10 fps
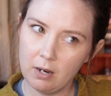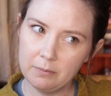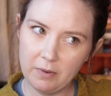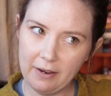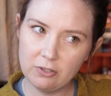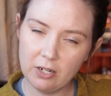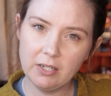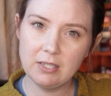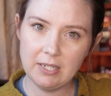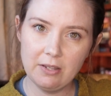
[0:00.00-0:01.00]
I'm
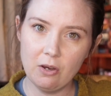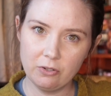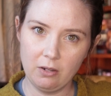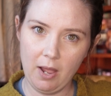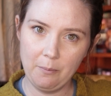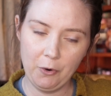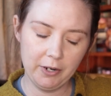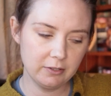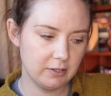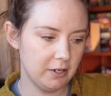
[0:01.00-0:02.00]
starting to see those a lot
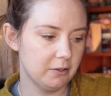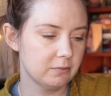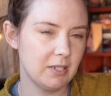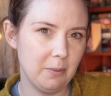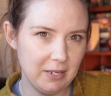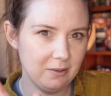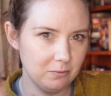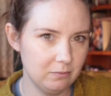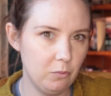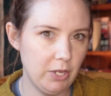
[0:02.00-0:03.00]
more. So tell
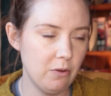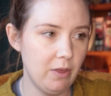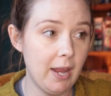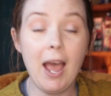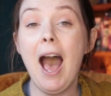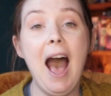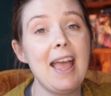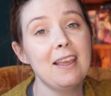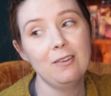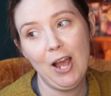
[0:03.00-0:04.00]
me what you think.
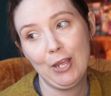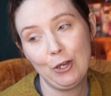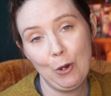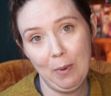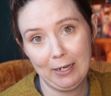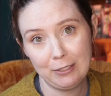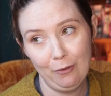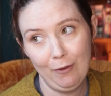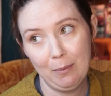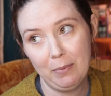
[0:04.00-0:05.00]
I could go back to
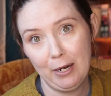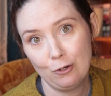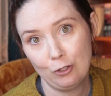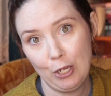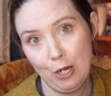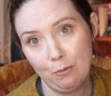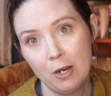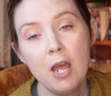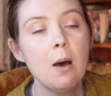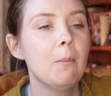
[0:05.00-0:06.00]
the vampires again.
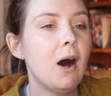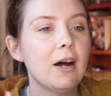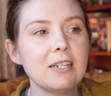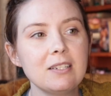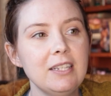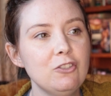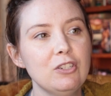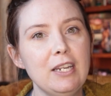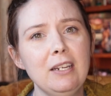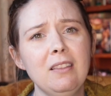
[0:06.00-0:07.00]
But honestly,
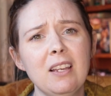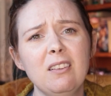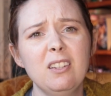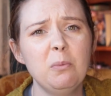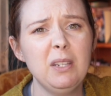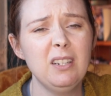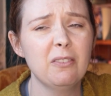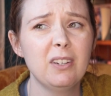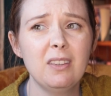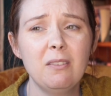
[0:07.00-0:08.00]
just anything a little bit
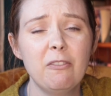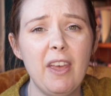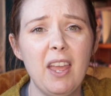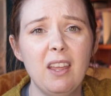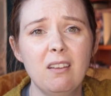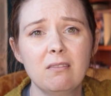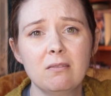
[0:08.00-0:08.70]
different than fae.